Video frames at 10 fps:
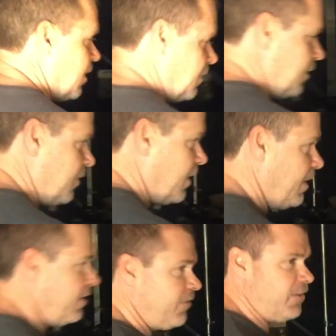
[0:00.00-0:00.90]
you guys can
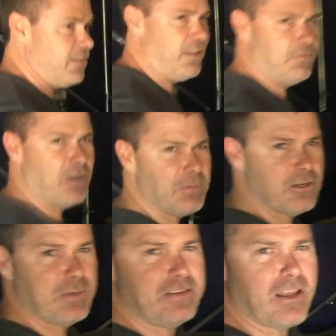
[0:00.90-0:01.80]
see this in here. Might be
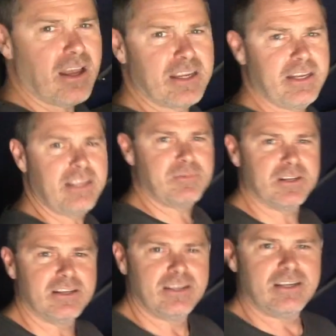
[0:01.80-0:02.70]
a little bit dark in here,
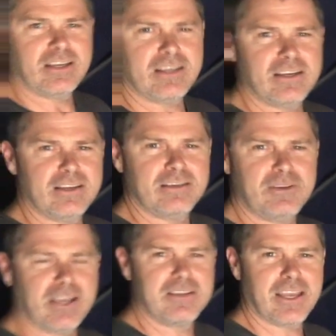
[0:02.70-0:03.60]
but uh,
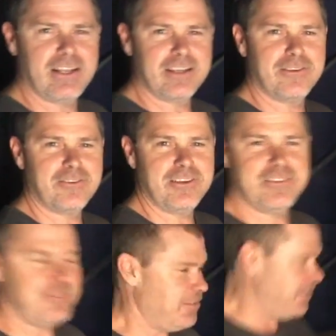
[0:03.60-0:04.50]
we okay there, Corey,
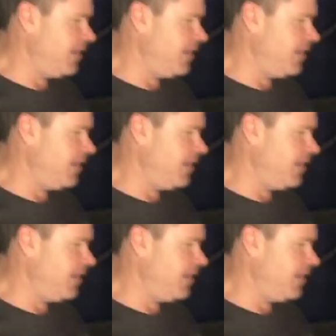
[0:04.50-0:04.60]
still?